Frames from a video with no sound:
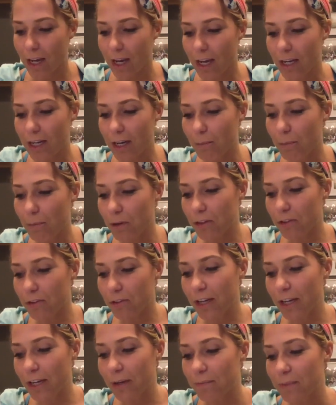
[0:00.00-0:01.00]
Number
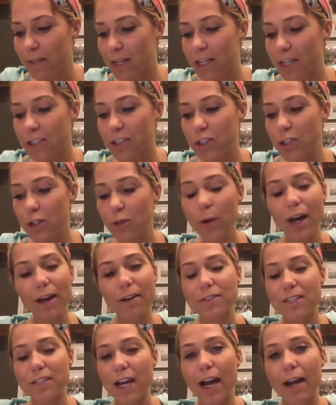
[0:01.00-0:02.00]
3, do you
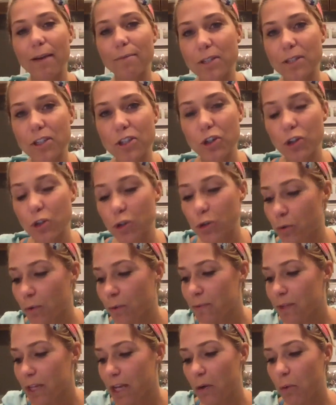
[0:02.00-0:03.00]
have time to do
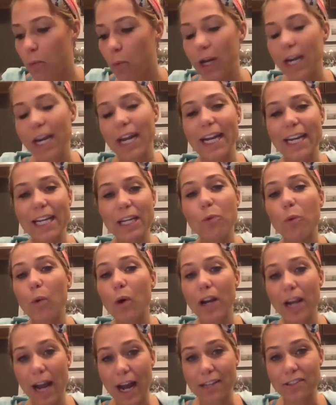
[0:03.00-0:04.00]
what
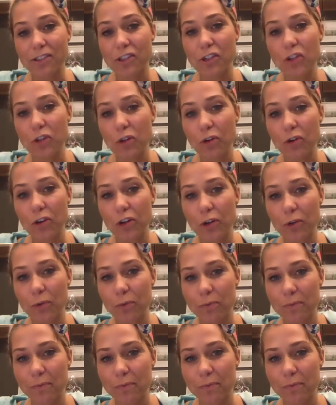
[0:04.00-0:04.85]
anyone asks you to do?